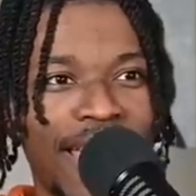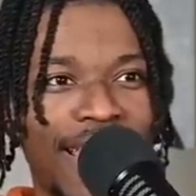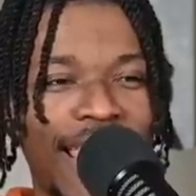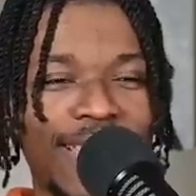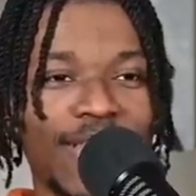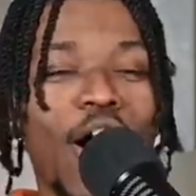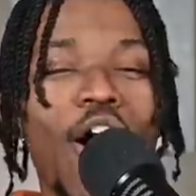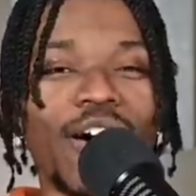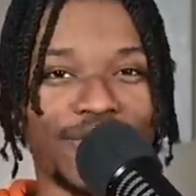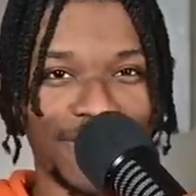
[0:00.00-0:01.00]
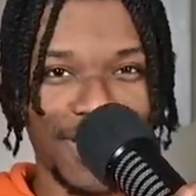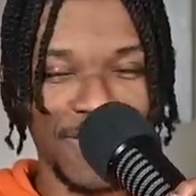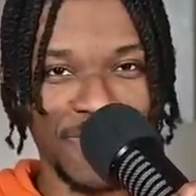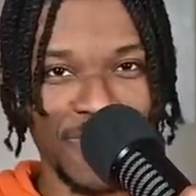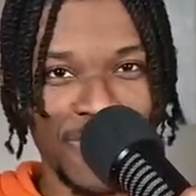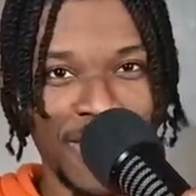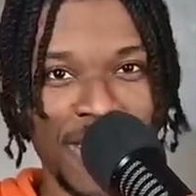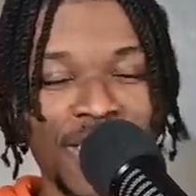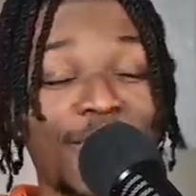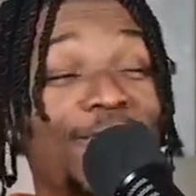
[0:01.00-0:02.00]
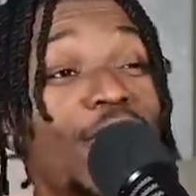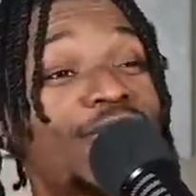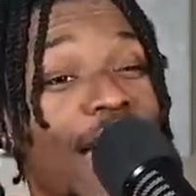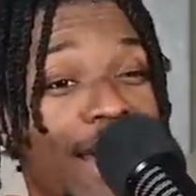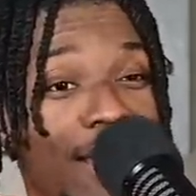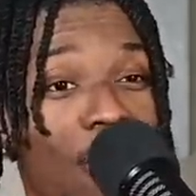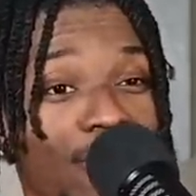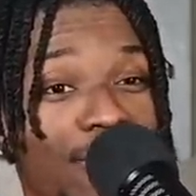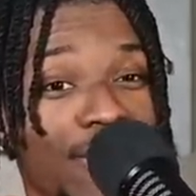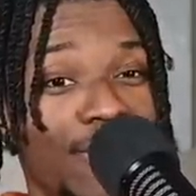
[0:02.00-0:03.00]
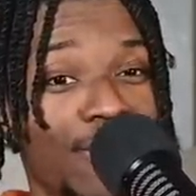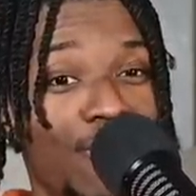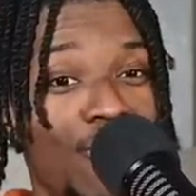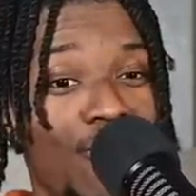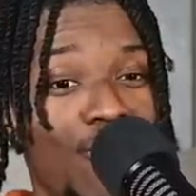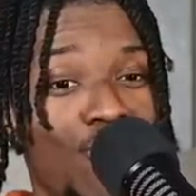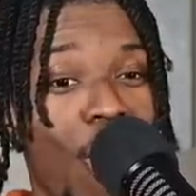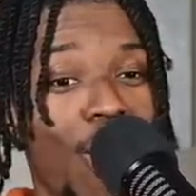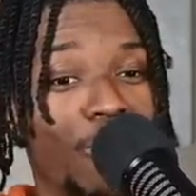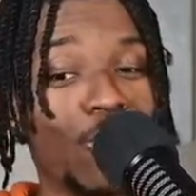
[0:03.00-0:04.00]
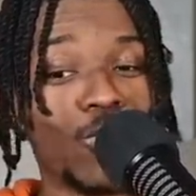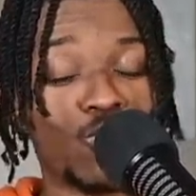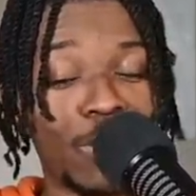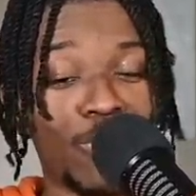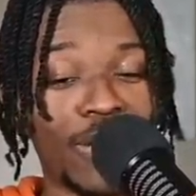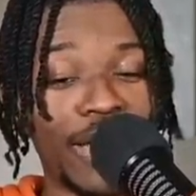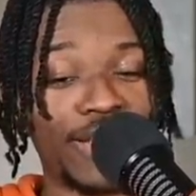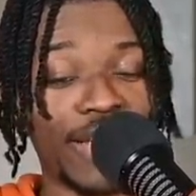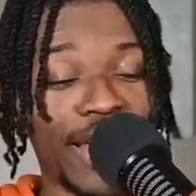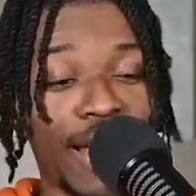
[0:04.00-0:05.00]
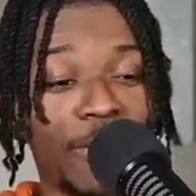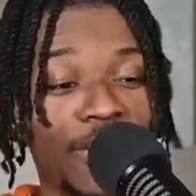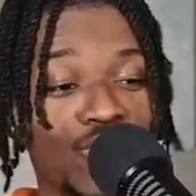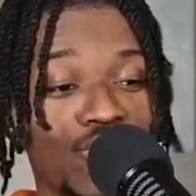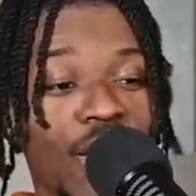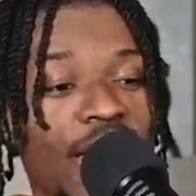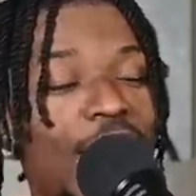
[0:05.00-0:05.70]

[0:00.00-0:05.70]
And they lost. The first time they lost, uh, blew a 20 point lead to the Indiana Pacers.